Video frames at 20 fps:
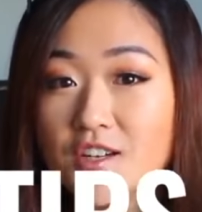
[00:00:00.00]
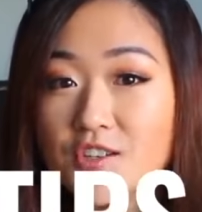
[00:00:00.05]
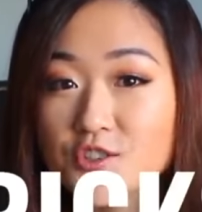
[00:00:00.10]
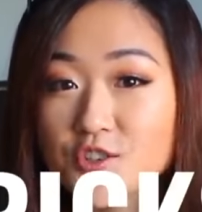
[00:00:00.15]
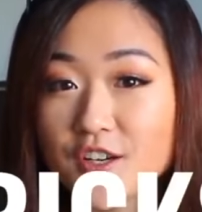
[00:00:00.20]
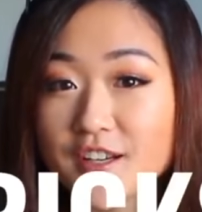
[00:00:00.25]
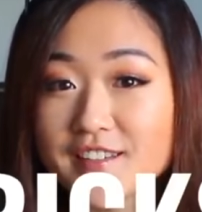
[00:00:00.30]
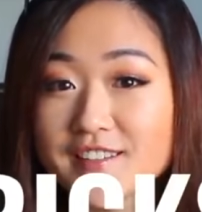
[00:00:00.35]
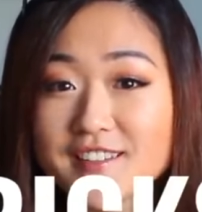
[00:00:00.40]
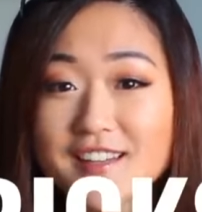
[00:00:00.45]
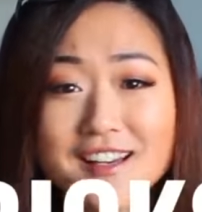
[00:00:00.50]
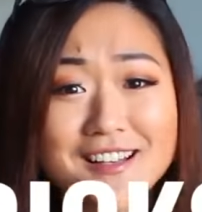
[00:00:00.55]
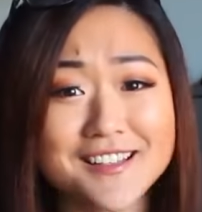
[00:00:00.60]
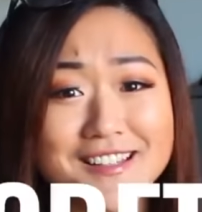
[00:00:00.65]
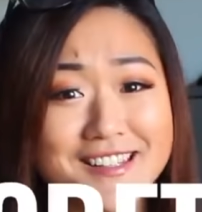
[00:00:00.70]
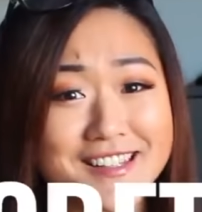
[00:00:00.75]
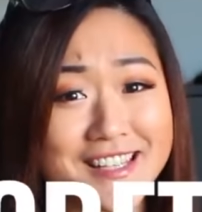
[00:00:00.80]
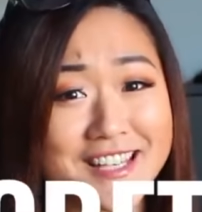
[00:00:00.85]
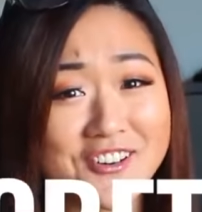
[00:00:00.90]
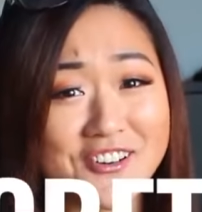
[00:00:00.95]
tricks,
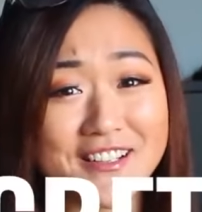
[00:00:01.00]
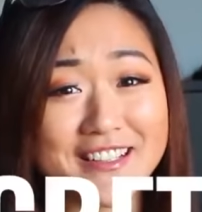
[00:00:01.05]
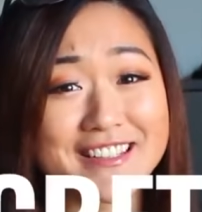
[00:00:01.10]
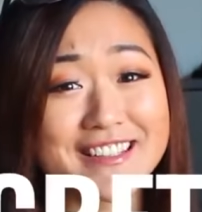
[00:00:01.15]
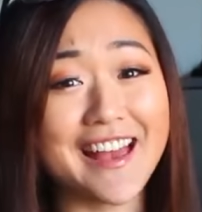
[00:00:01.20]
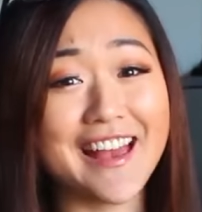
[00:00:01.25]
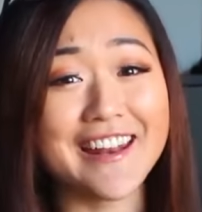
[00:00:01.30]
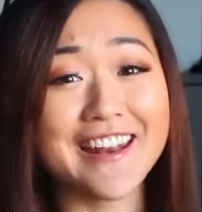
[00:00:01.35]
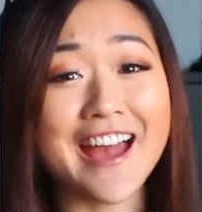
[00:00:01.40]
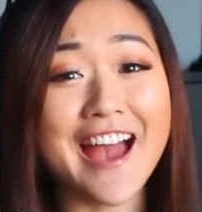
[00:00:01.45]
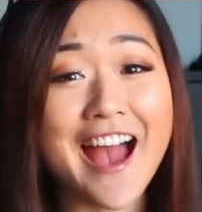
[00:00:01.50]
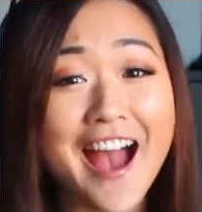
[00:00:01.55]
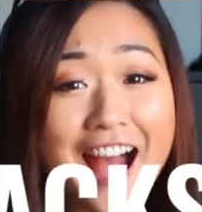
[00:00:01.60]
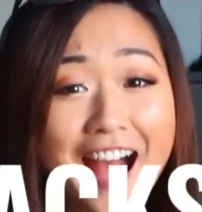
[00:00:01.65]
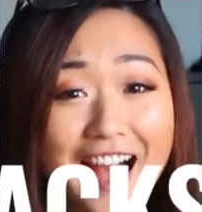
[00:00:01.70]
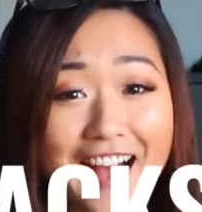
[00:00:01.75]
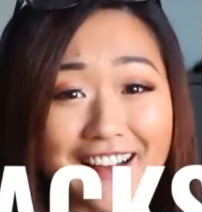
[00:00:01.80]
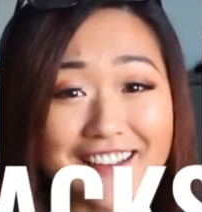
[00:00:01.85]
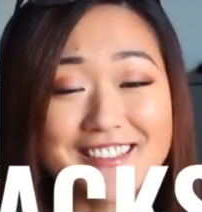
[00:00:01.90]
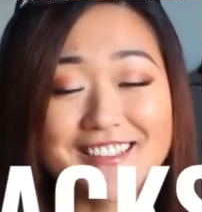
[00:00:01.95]
secrets, and
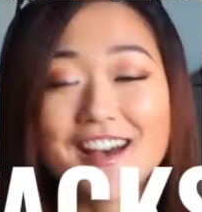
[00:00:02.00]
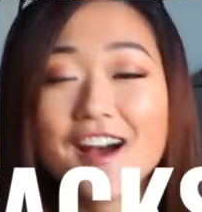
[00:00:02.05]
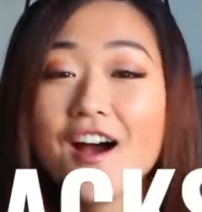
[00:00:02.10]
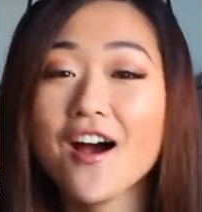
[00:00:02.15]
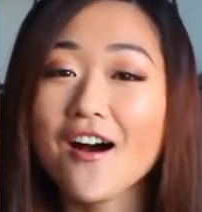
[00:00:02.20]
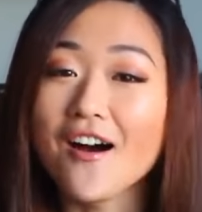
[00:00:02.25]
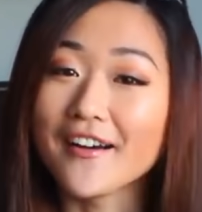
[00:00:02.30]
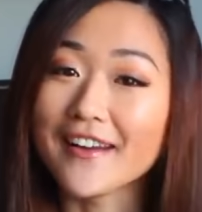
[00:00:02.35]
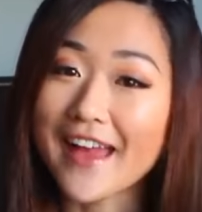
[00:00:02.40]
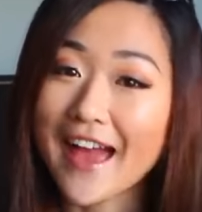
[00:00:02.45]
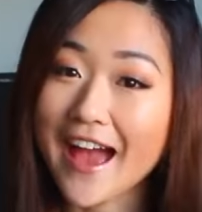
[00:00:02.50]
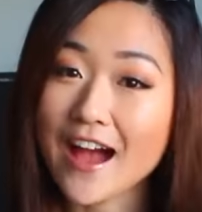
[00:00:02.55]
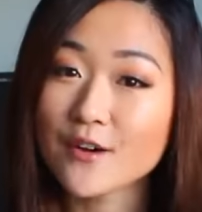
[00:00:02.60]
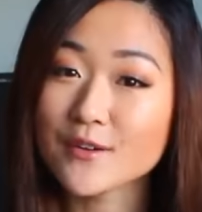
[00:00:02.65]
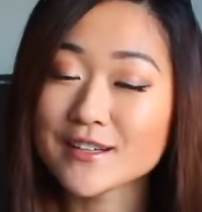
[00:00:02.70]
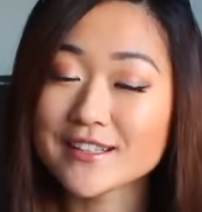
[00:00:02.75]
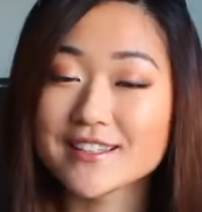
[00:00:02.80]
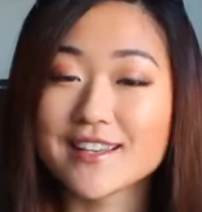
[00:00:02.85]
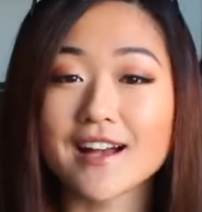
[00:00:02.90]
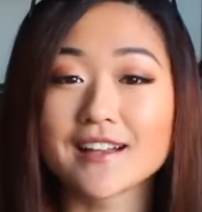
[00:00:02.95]
hacks on
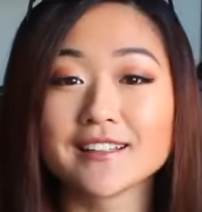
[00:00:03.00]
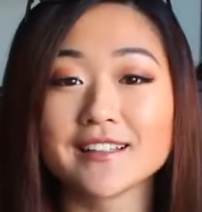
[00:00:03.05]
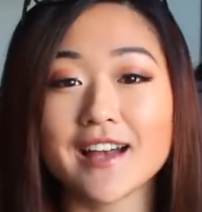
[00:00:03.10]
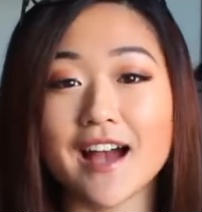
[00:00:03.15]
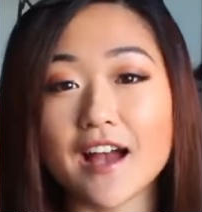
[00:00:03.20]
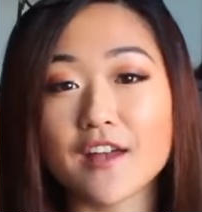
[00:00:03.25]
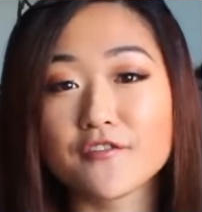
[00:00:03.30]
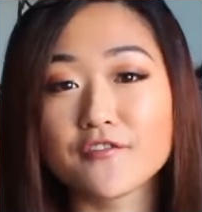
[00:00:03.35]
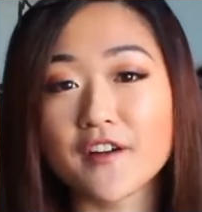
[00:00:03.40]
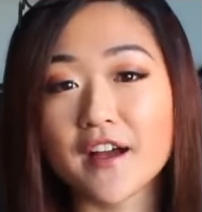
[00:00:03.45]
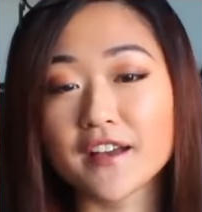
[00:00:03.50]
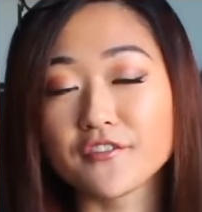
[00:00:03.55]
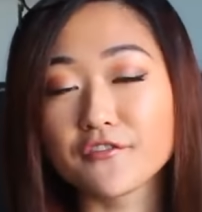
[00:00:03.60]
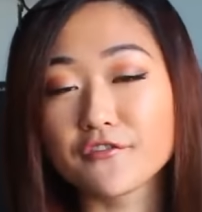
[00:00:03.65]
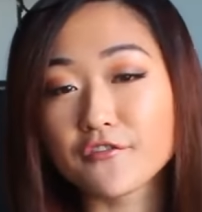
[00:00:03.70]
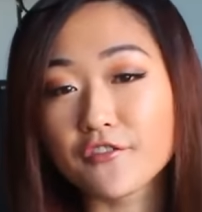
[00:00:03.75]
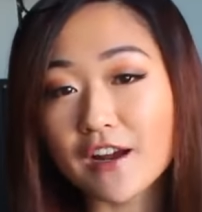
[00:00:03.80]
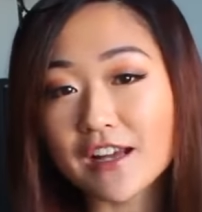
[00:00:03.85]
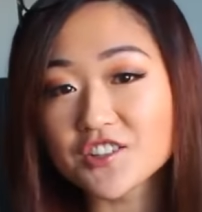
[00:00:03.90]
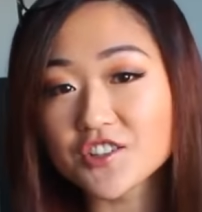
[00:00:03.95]
how exactly I find
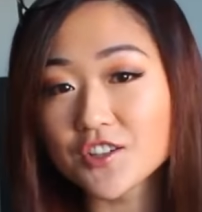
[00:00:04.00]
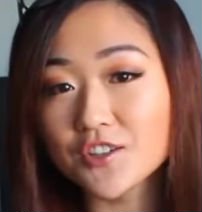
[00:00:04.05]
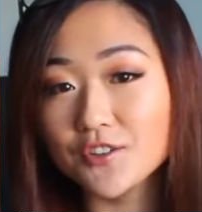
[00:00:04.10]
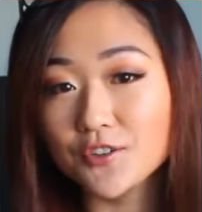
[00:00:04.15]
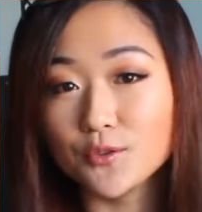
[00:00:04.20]
fresh